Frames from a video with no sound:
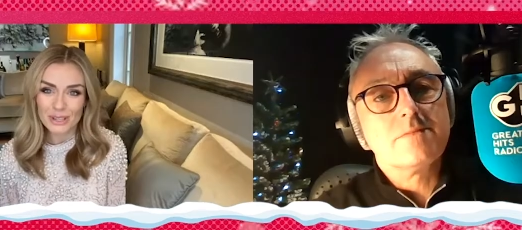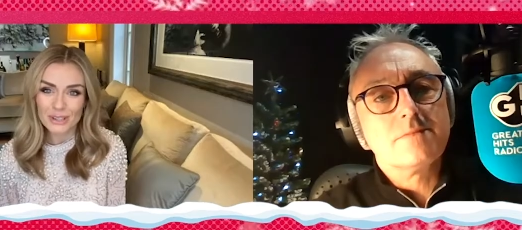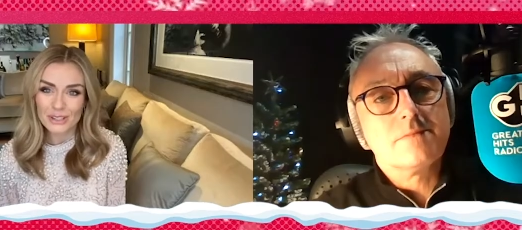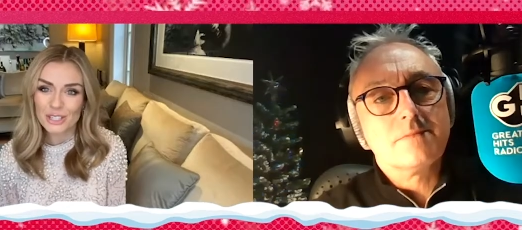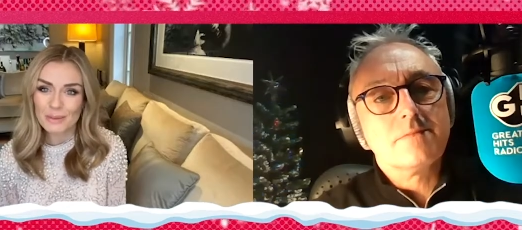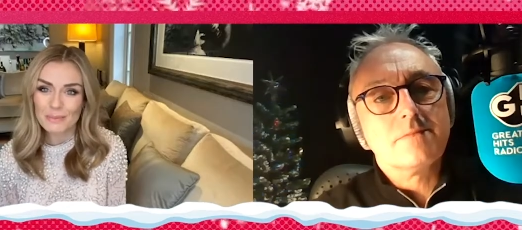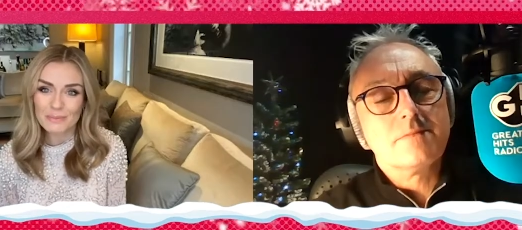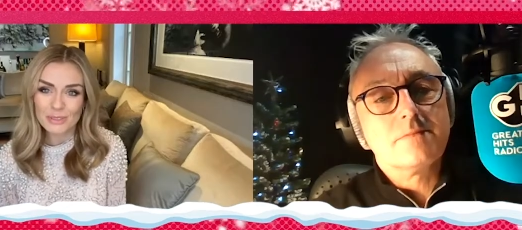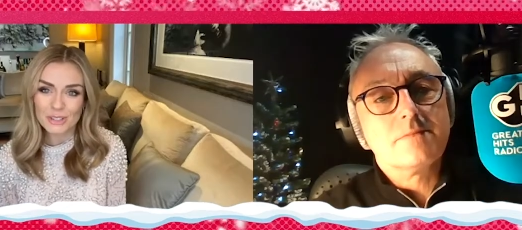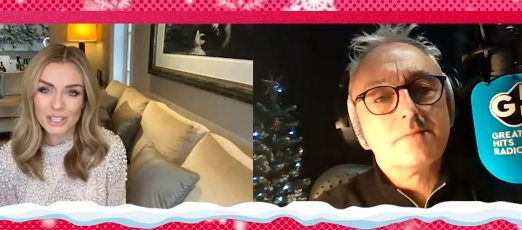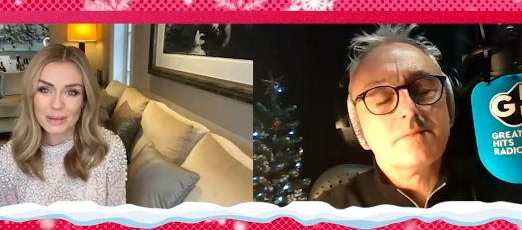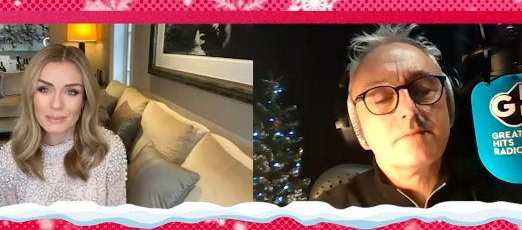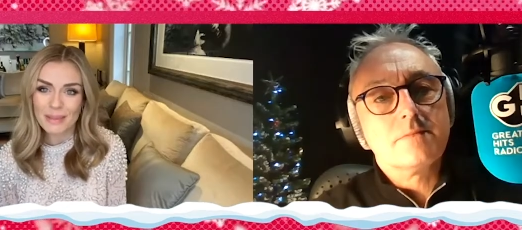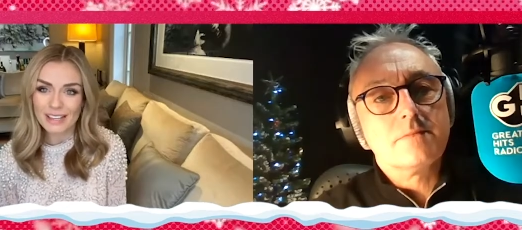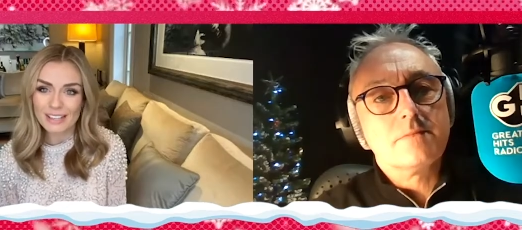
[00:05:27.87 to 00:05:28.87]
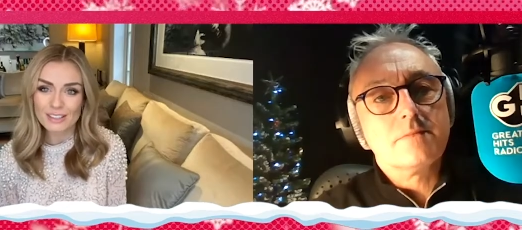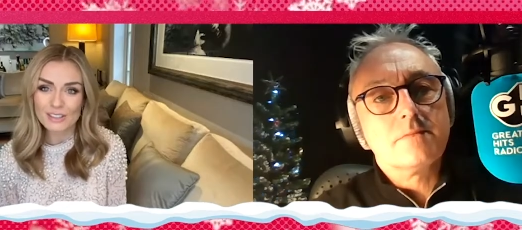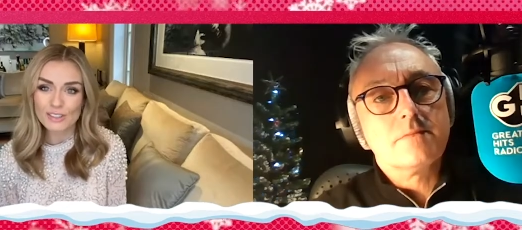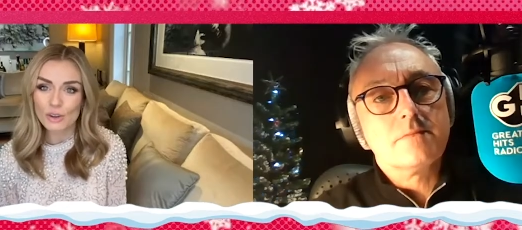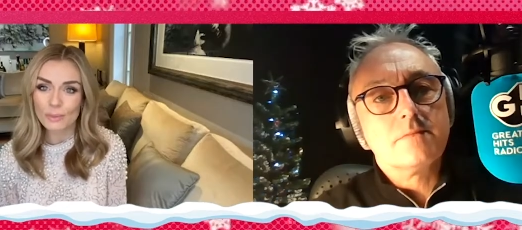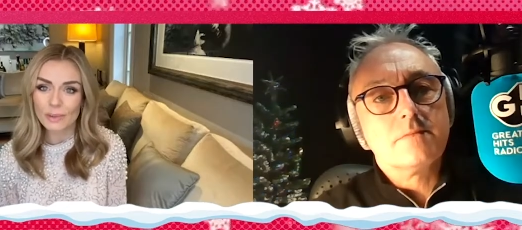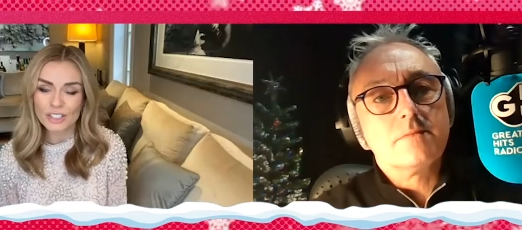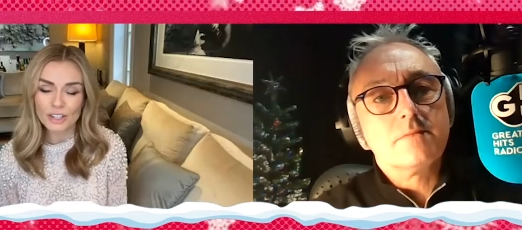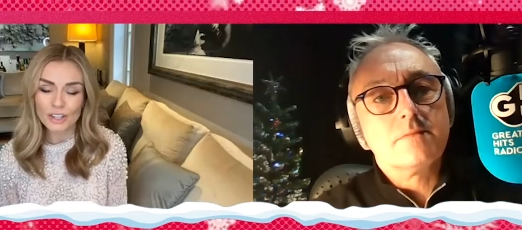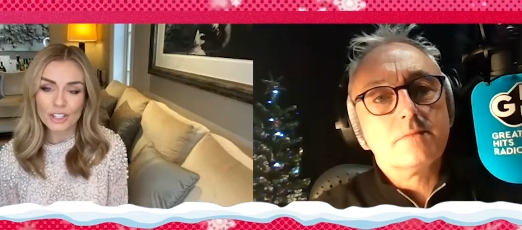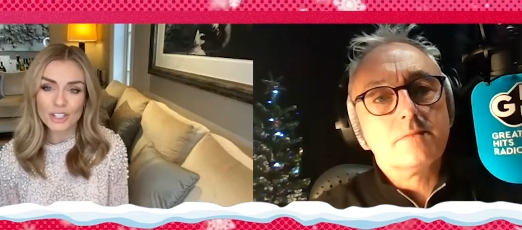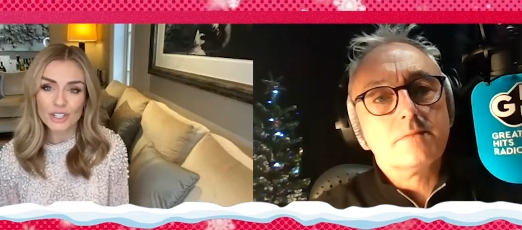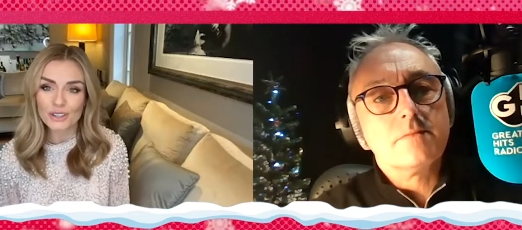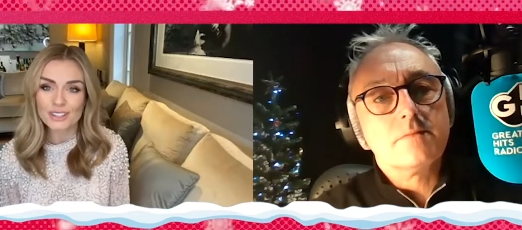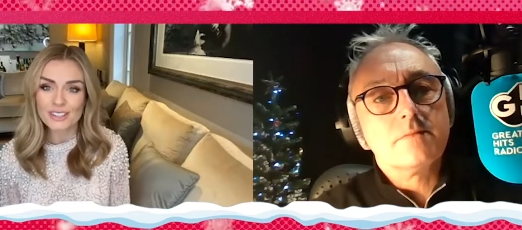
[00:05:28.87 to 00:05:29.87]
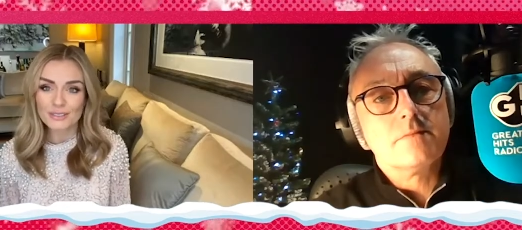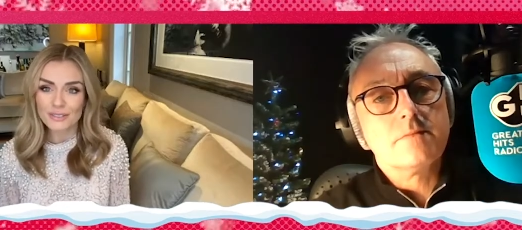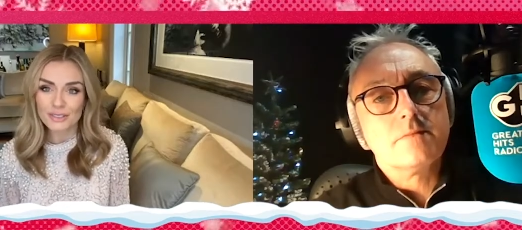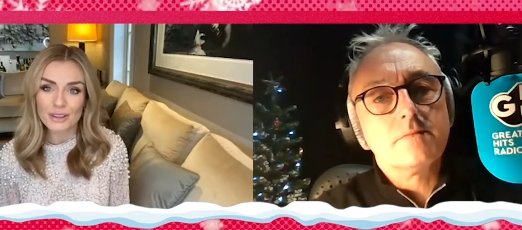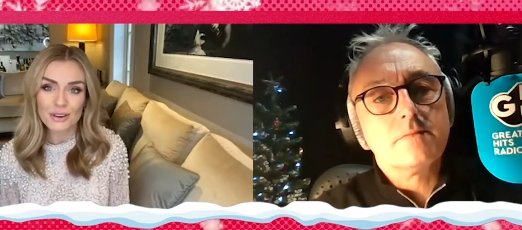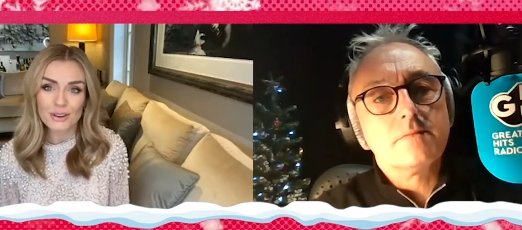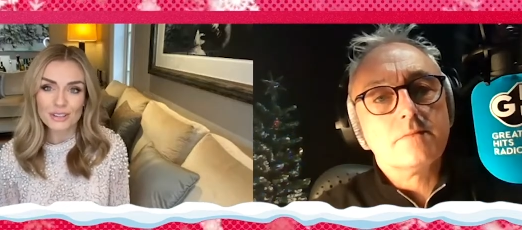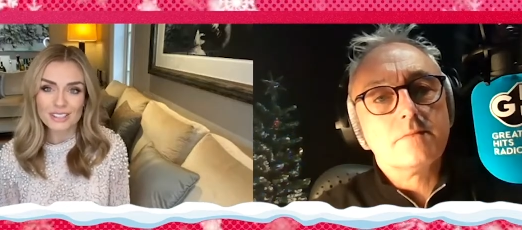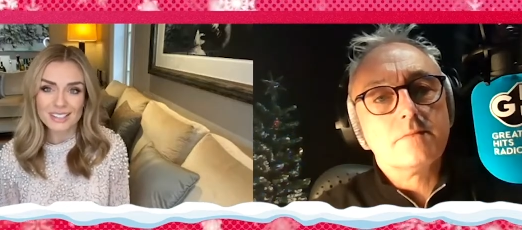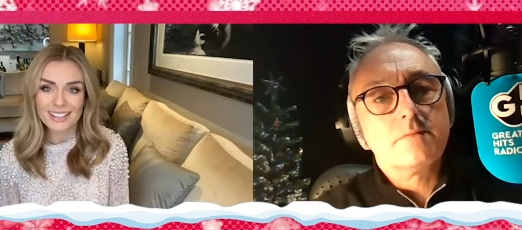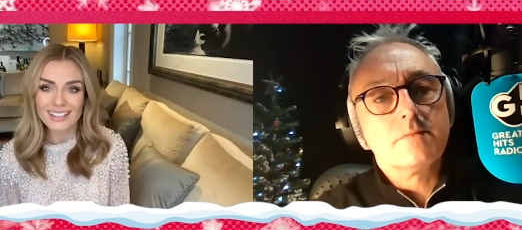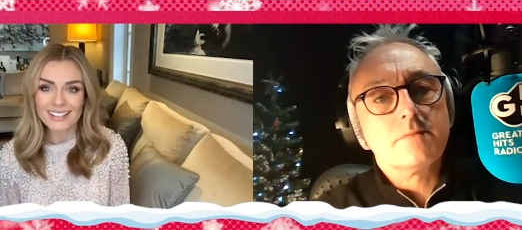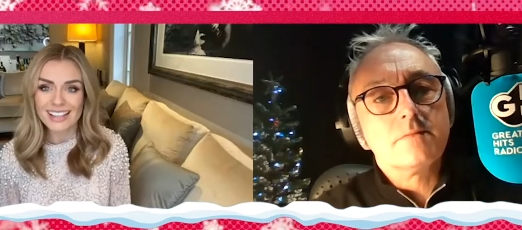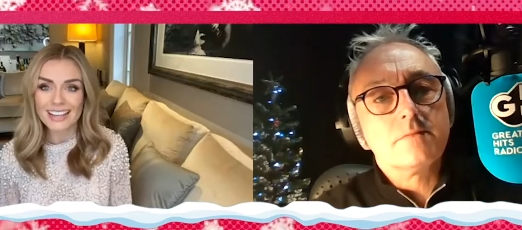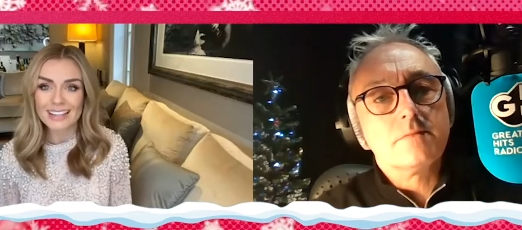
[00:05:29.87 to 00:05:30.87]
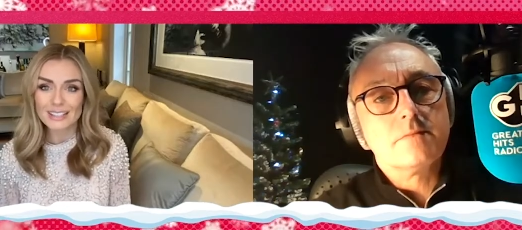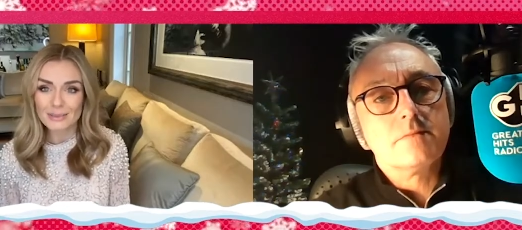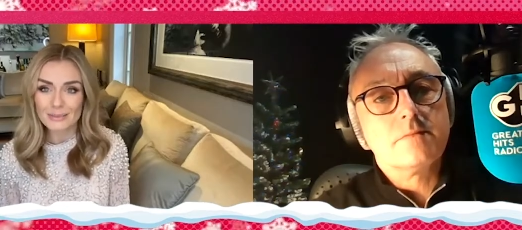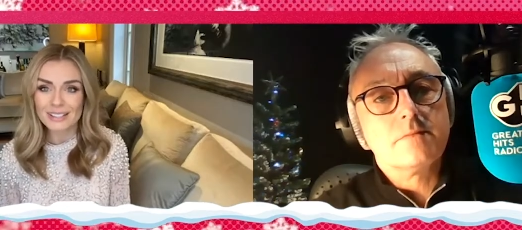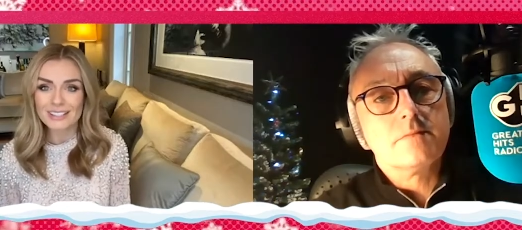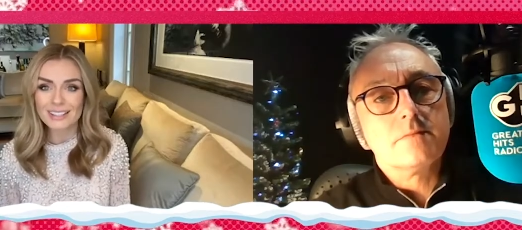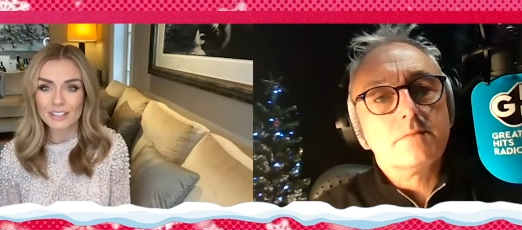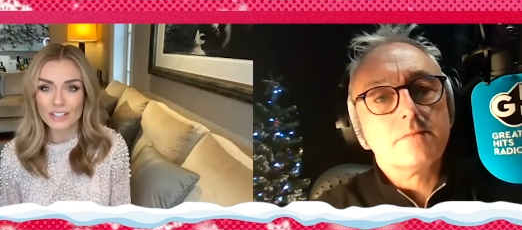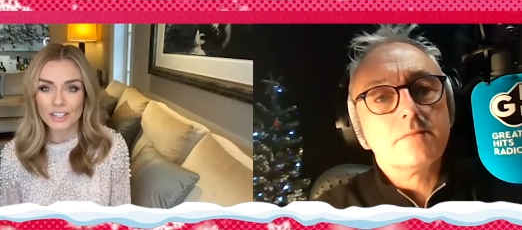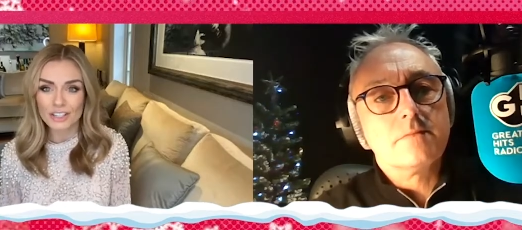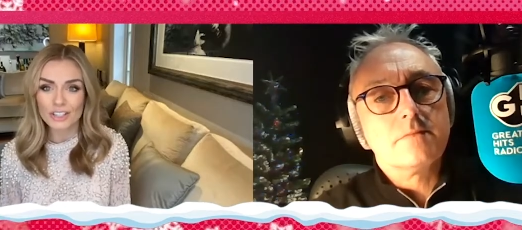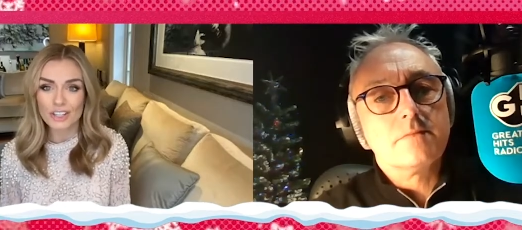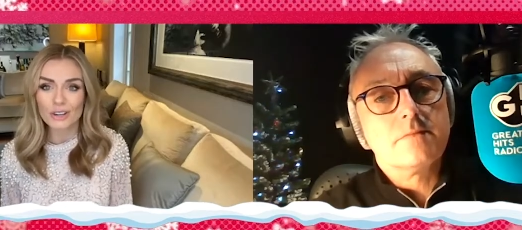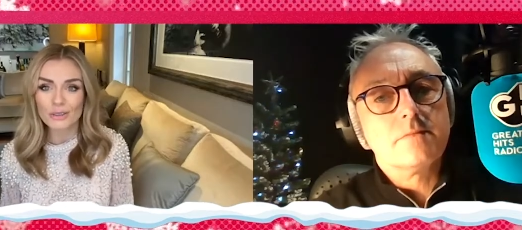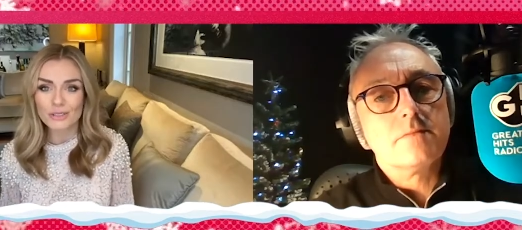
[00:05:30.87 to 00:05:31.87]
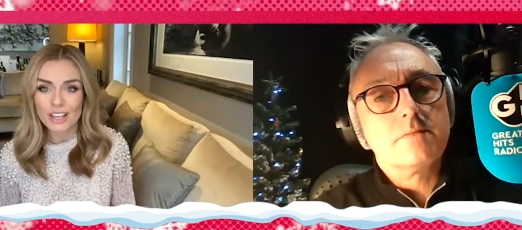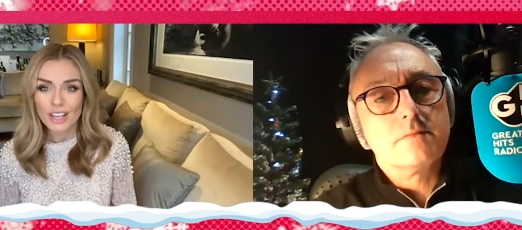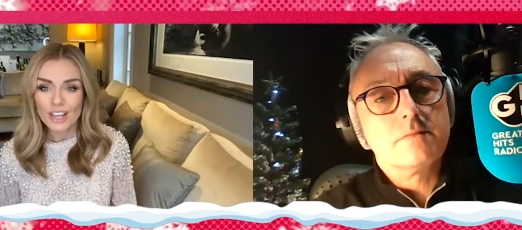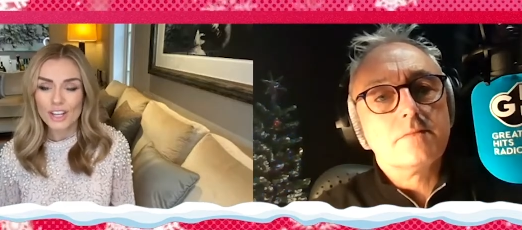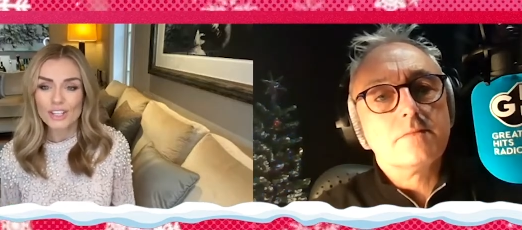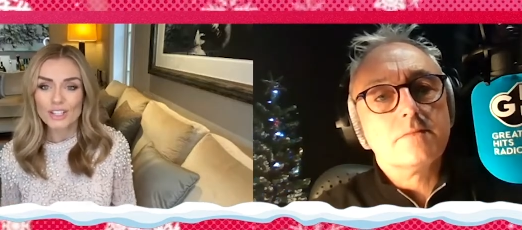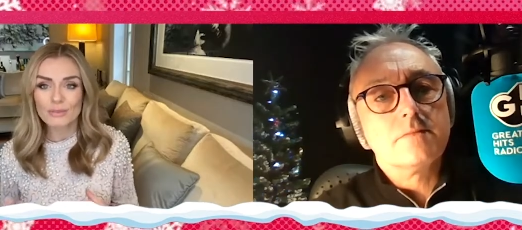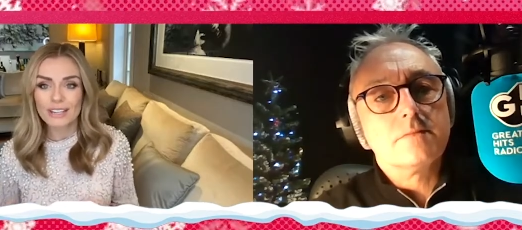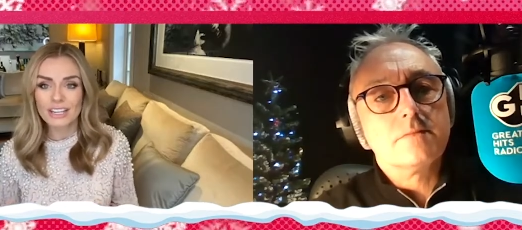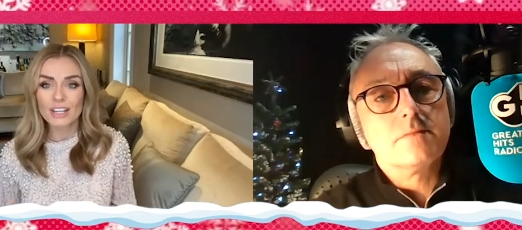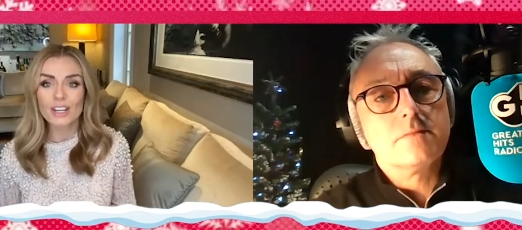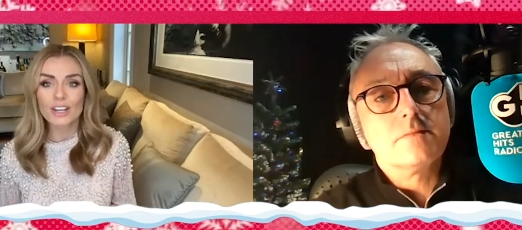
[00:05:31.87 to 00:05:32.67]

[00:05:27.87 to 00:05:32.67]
Speaker 1: You know, she she meant so much. Her choice of songs and the sentiments that she chose, she really